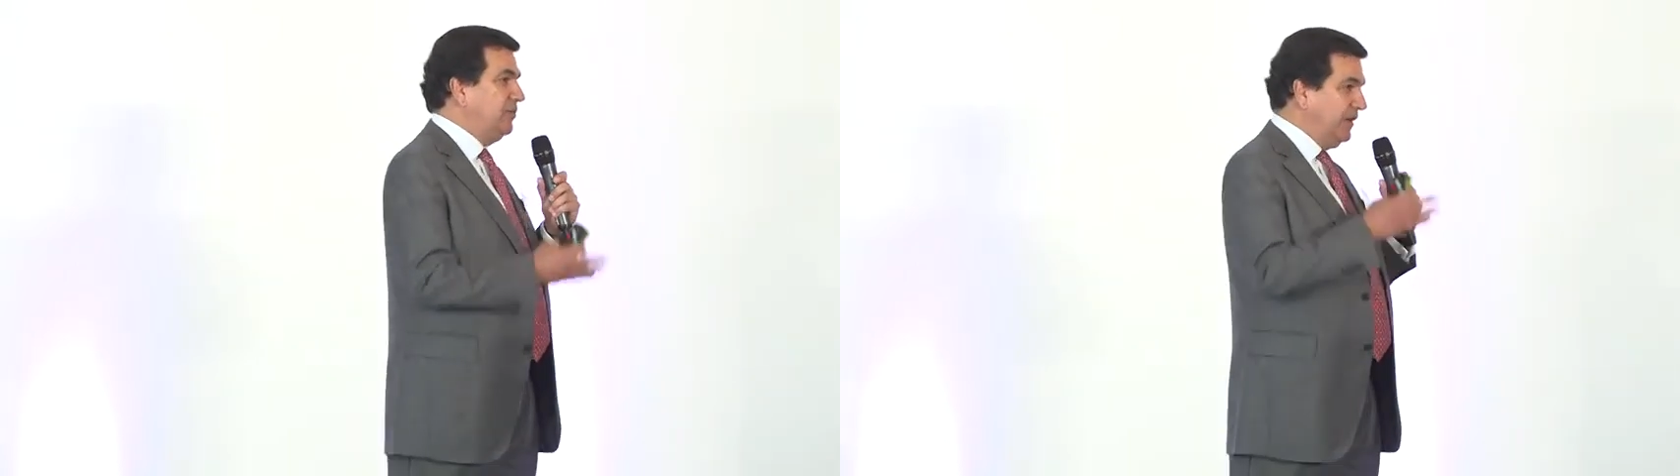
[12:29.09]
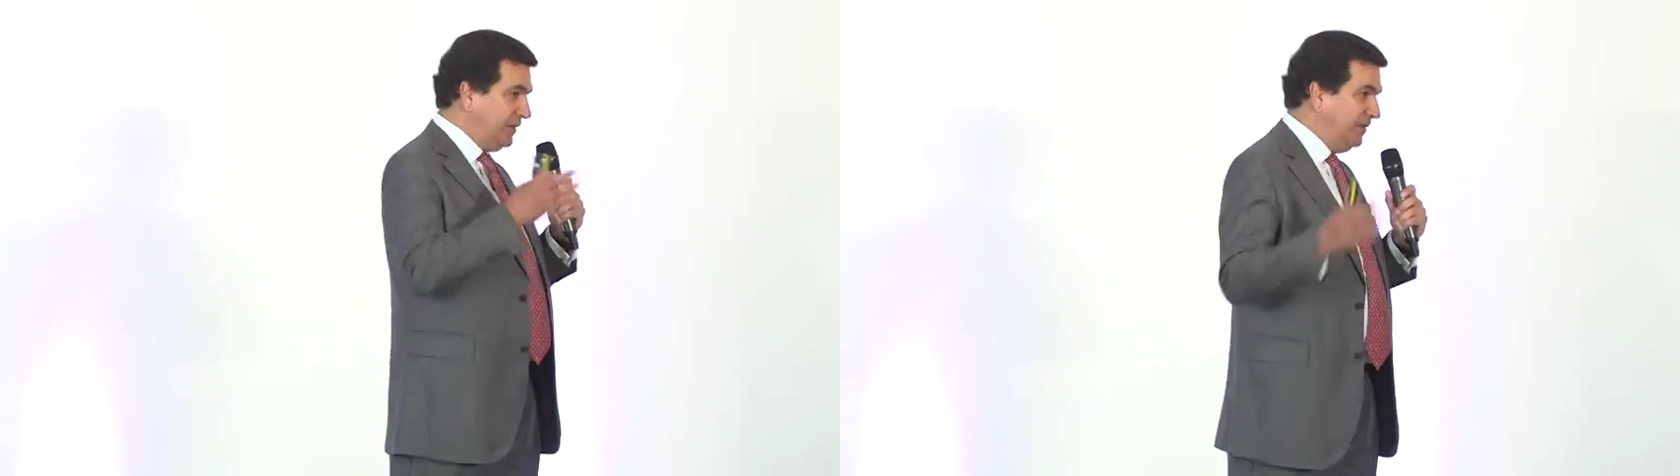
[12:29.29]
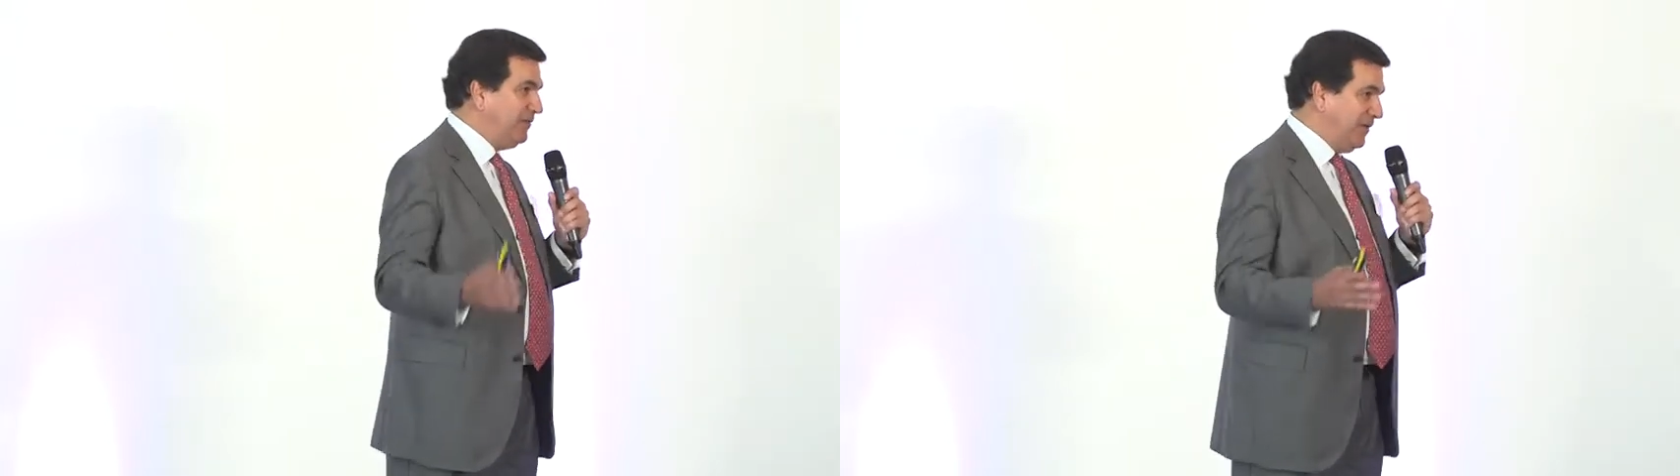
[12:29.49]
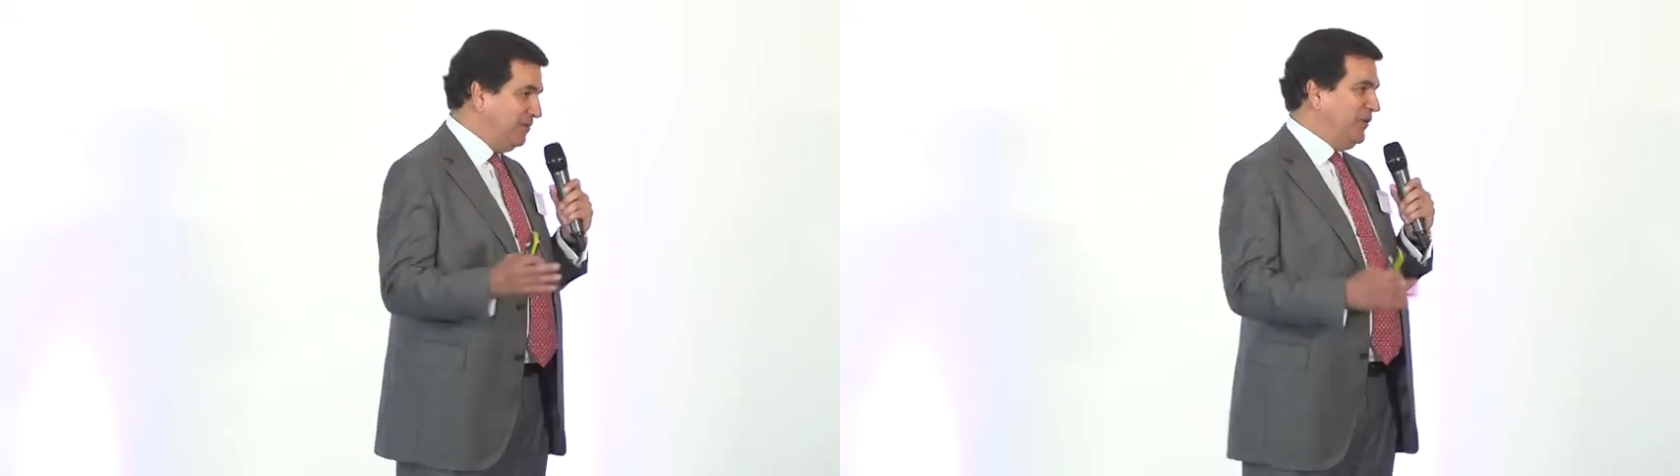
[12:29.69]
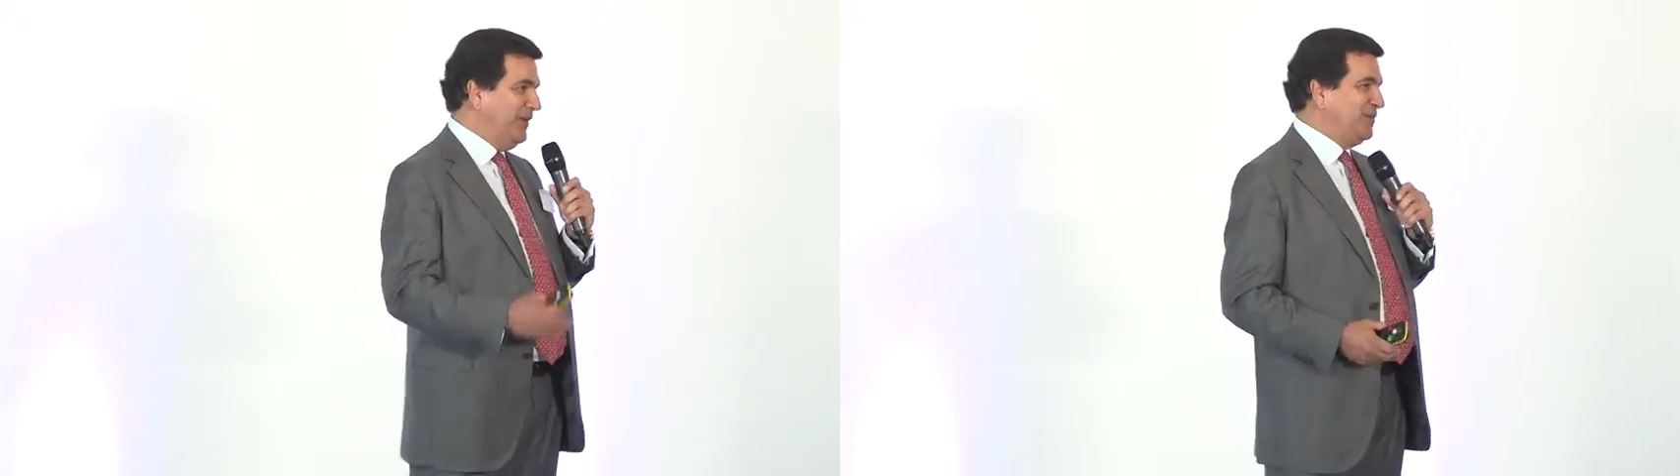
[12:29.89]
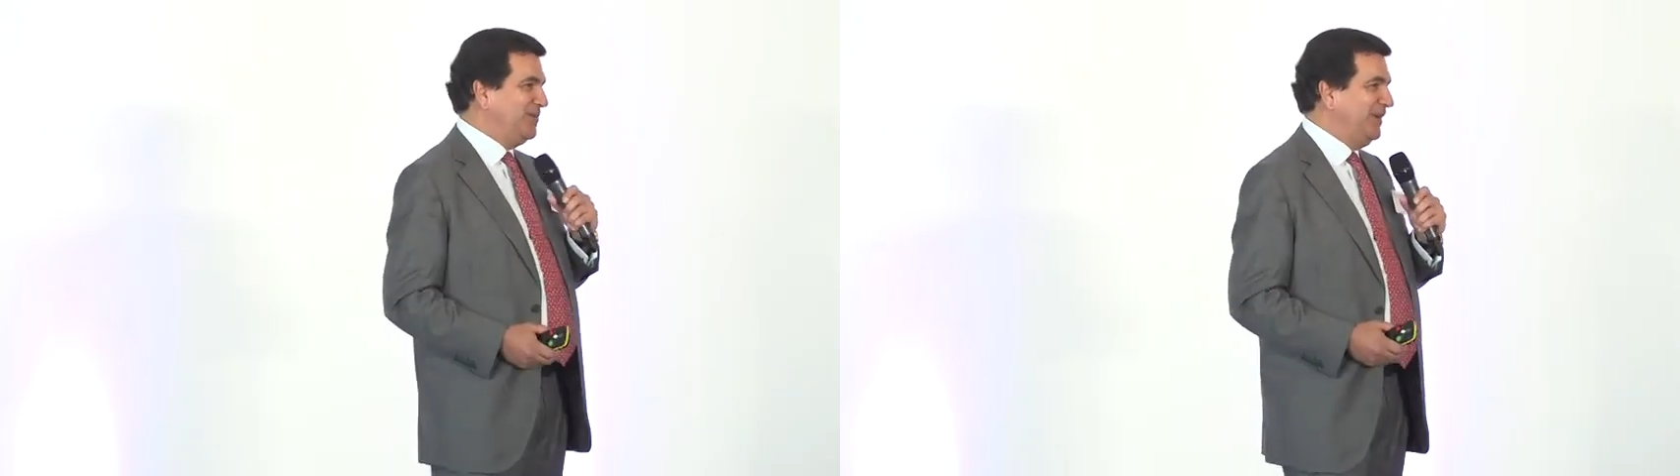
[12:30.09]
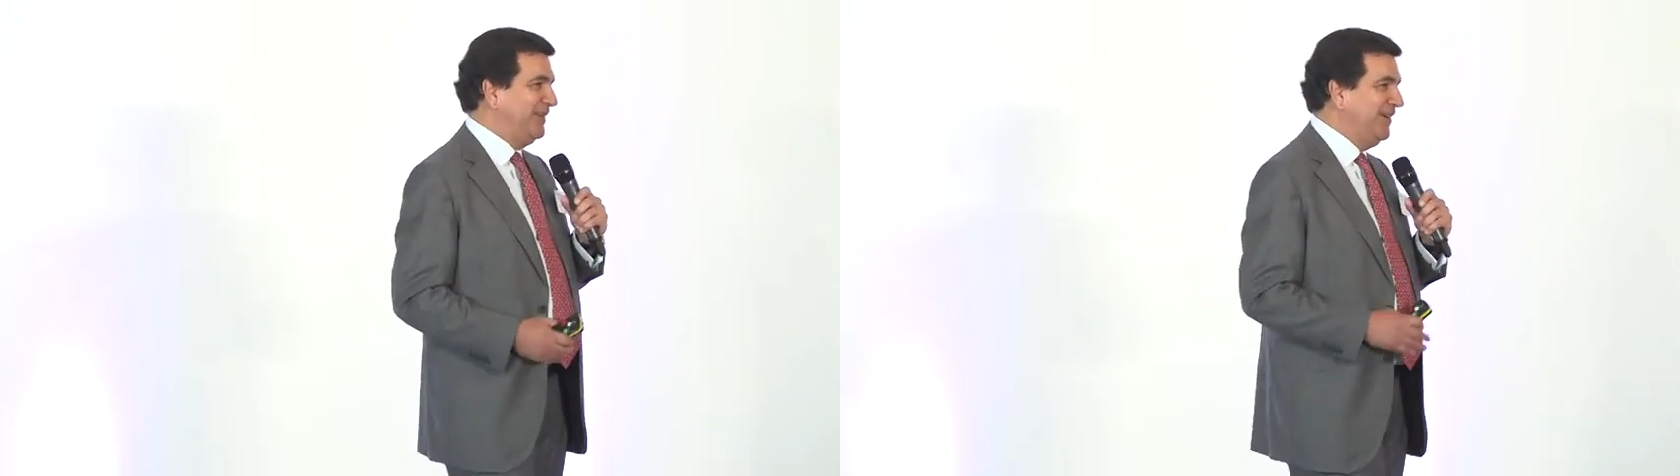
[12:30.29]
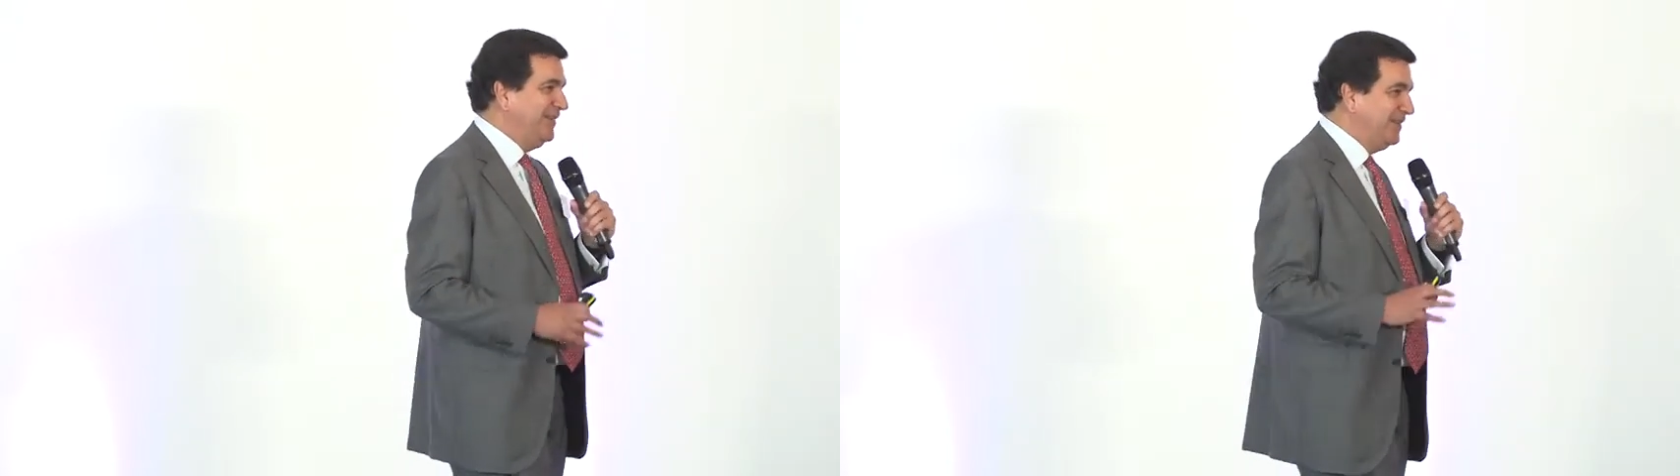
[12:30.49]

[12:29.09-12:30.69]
water from wastewater.